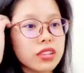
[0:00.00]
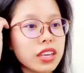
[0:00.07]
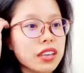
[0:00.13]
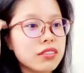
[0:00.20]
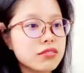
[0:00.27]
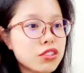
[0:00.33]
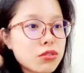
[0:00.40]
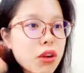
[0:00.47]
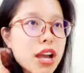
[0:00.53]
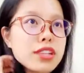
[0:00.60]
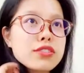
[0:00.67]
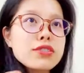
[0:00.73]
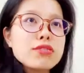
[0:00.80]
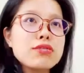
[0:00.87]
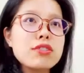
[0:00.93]
try
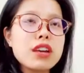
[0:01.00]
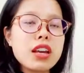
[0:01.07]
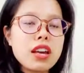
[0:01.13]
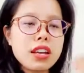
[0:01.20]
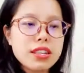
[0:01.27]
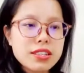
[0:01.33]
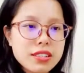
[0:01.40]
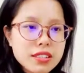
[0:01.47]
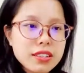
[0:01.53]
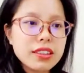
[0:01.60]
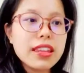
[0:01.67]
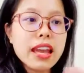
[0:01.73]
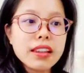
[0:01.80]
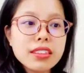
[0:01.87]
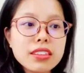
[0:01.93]
to
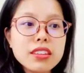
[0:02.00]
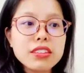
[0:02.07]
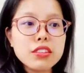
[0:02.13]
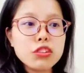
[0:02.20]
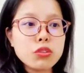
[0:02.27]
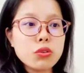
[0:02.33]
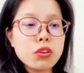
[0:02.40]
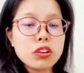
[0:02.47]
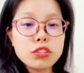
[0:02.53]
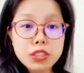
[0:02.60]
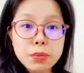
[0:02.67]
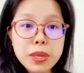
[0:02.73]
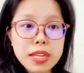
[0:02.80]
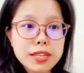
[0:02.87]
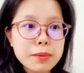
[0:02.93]
lengthen your
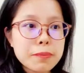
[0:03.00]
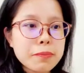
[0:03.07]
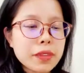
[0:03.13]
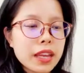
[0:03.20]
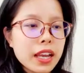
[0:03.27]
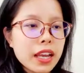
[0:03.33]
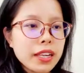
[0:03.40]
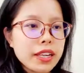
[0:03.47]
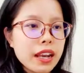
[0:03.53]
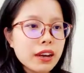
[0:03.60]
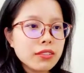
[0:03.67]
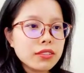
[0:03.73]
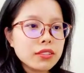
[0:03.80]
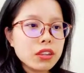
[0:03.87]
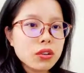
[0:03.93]
speed. Now
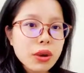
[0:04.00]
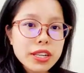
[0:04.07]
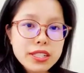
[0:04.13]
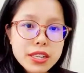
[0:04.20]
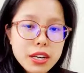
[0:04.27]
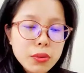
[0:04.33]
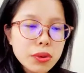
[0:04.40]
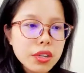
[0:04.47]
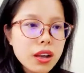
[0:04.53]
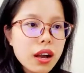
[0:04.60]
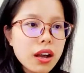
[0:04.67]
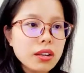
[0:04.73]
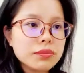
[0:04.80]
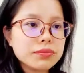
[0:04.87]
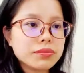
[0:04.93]
the
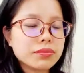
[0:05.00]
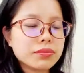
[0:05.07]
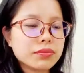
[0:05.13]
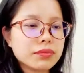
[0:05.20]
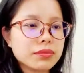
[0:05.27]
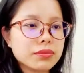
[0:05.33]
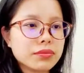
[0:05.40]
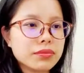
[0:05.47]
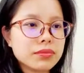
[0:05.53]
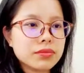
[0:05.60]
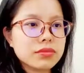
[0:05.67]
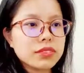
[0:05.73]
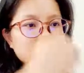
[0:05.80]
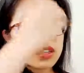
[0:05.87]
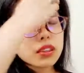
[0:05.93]
criteria
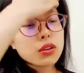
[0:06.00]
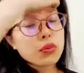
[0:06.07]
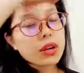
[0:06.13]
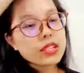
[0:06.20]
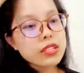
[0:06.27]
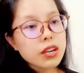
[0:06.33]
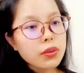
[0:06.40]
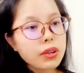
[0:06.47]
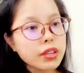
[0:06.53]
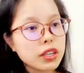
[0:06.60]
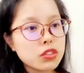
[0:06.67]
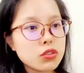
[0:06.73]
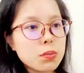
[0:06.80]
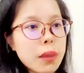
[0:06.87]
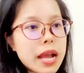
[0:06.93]

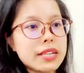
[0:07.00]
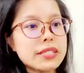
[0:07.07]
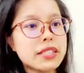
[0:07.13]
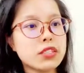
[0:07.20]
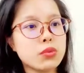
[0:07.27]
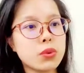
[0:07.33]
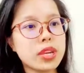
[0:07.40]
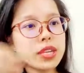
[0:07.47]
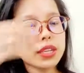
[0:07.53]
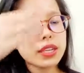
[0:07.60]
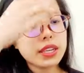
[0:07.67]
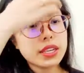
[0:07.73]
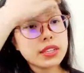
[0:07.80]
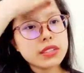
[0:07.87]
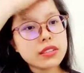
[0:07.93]
to pass this week
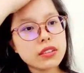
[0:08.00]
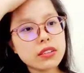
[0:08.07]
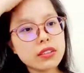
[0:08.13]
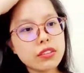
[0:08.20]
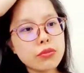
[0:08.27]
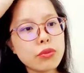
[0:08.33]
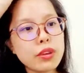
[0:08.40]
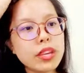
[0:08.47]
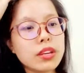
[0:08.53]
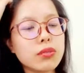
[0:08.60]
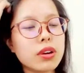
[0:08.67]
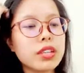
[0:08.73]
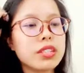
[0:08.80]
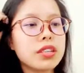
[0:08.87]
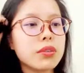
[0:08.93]
is 3
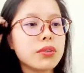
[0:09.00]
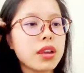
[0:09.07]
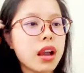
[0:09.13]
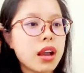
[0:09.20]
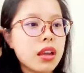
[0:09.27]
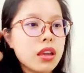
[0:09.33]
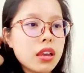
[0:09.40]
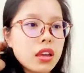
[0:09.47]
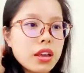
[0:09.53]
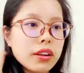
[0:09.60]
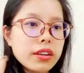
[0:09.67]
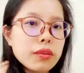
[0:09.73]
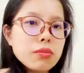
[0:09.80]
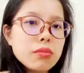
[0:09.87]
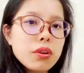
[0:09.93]
criteria.
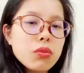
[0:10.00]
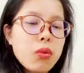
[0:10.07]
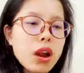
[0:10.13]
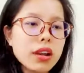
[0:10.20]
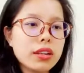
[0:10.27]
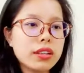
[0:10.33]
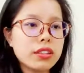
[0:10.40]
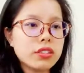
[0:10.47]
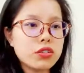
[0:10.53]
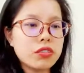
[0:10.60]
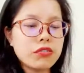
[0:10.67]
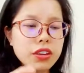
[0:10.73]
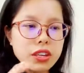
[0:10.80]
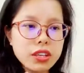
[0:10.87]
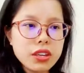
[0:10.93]
Number 1, your
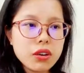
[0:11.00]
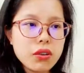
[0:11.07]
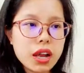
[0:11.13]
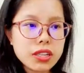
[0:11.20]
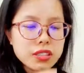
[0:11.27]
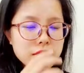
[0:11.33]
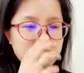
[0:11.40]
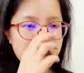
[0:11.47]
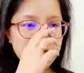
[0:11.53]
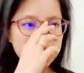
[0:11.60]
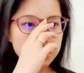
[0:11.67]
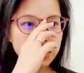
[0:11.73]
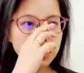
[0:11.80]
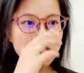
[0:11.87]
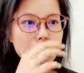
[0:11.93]
video has to have
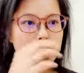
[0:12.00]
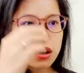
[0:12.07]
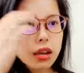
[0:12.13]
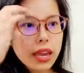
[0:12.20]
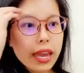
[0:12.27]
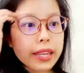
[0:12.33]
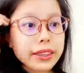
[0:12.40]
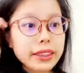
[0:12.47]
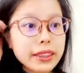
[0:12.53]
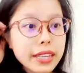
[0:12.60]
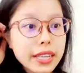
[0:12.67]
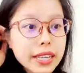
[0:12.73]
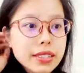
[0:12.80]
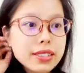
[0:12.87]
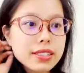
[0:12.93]
at
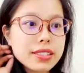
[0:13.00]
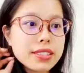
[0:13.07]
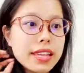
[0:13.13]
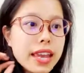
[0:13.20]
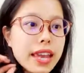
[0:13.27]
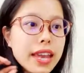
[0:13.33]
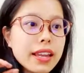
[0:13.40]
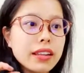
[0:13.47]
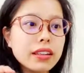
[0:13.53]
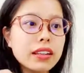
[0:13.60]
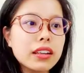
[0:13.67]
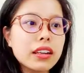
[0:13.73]
least 10